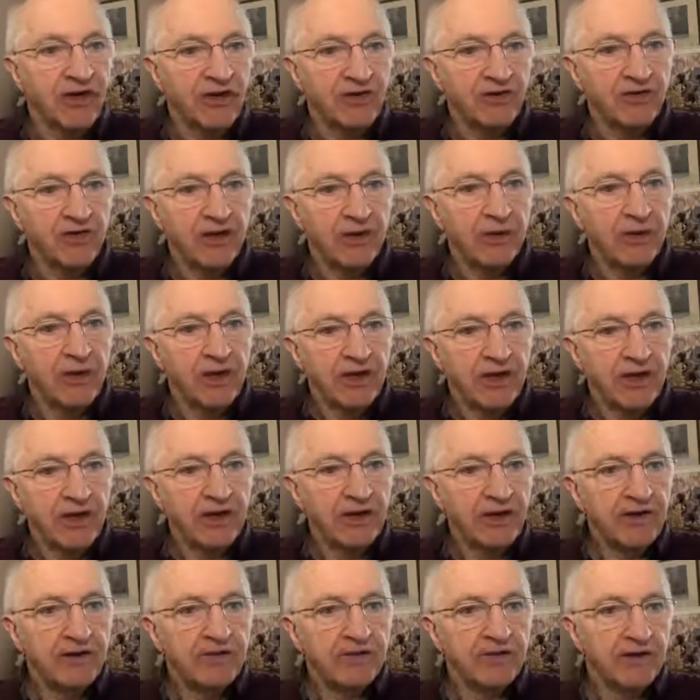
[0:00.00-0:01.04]
So
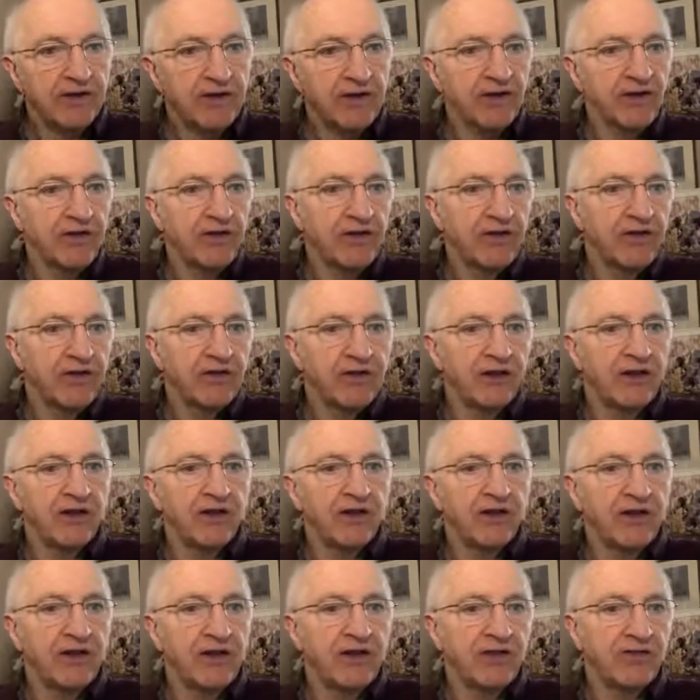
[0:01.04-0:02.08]
it is
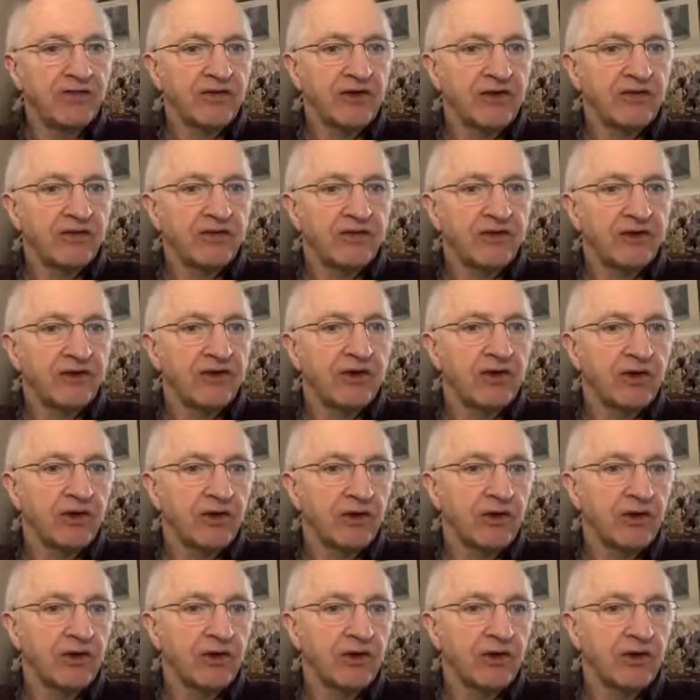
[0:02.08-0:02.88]
actually